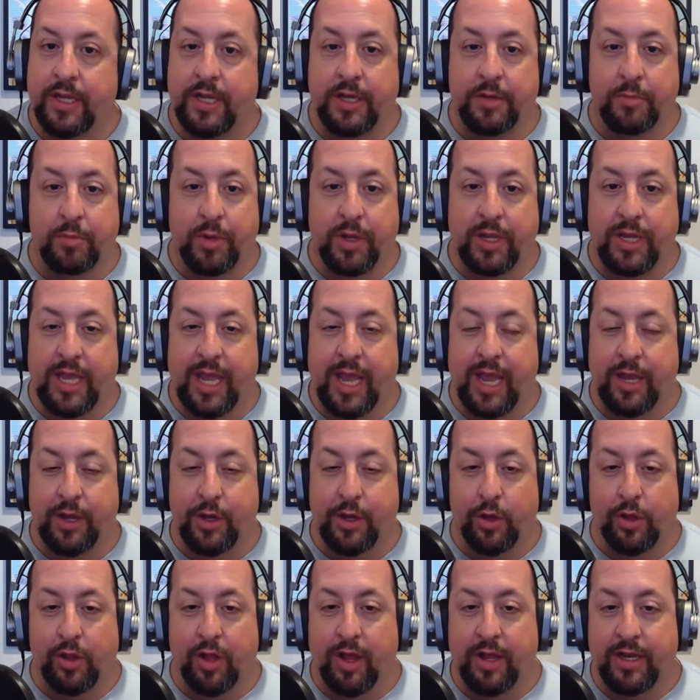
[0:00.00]
but yeah,
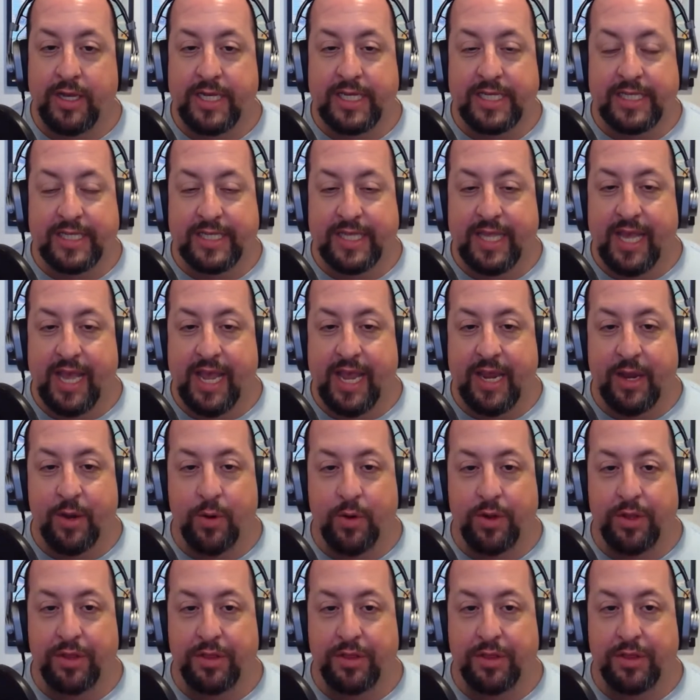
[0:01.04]
Yolanda's thing
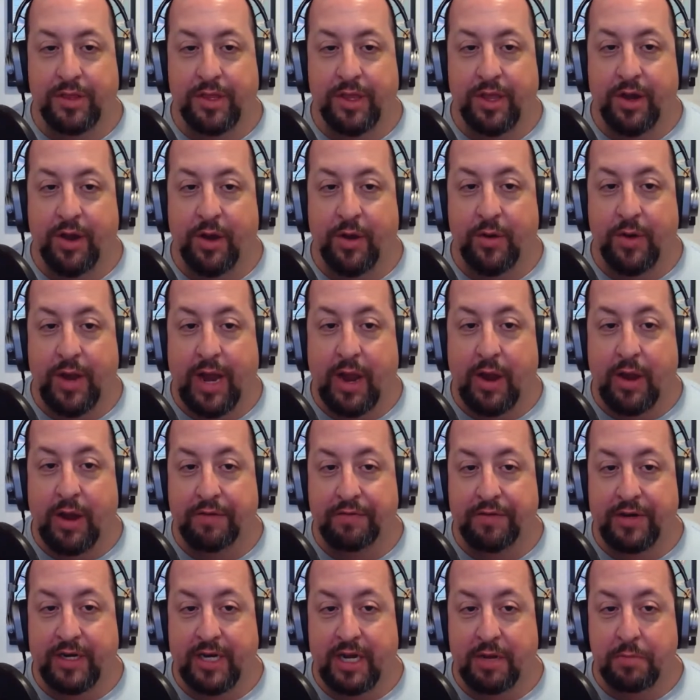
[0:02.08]
with, now
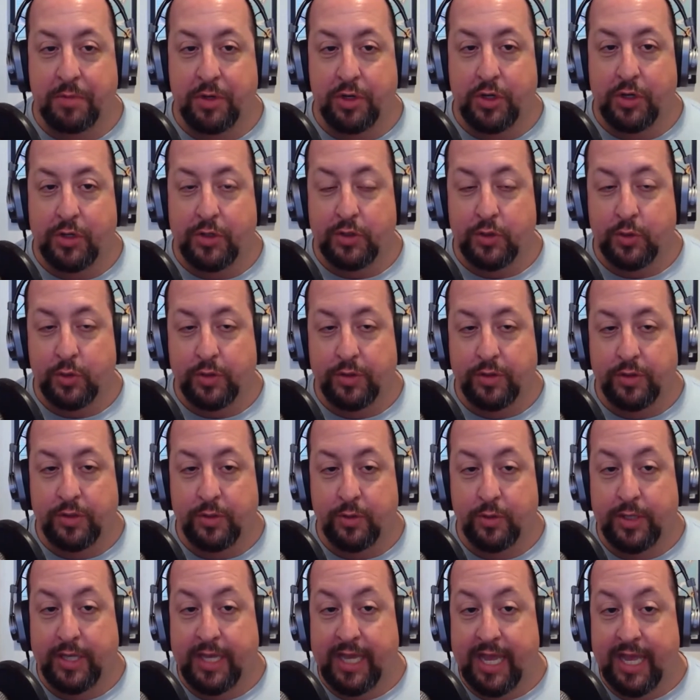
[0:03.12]
having to come to terms with
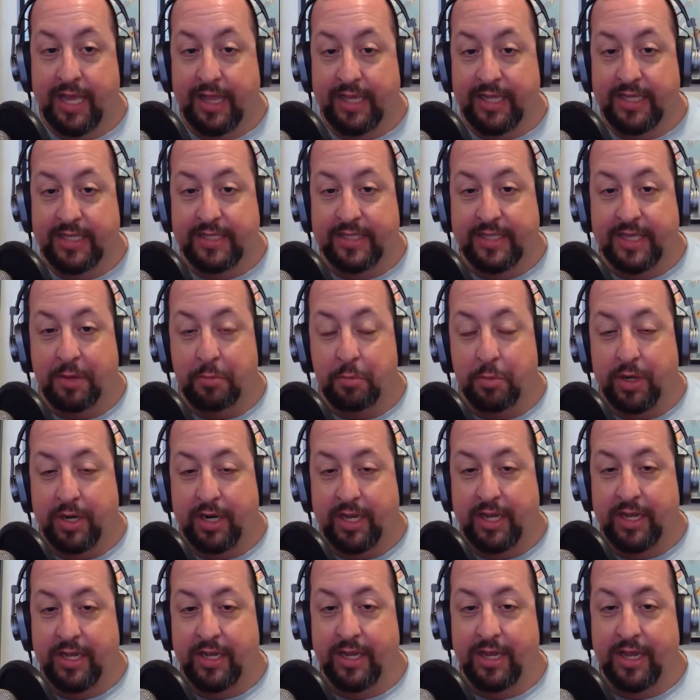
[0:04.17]
killing
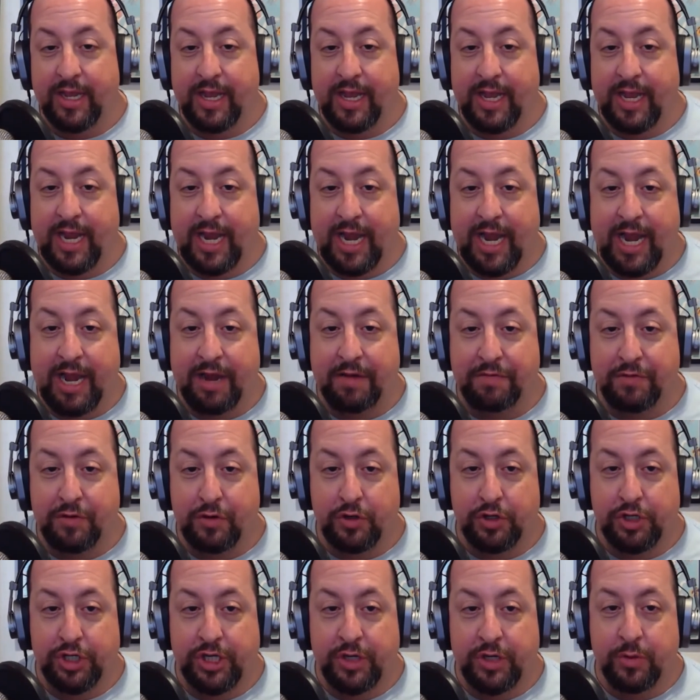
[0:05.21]
somebody
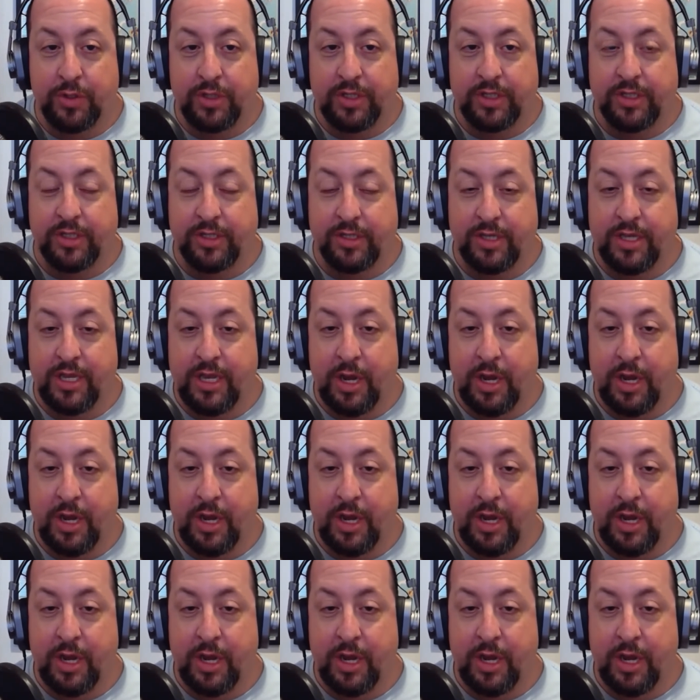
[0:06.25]
after she was,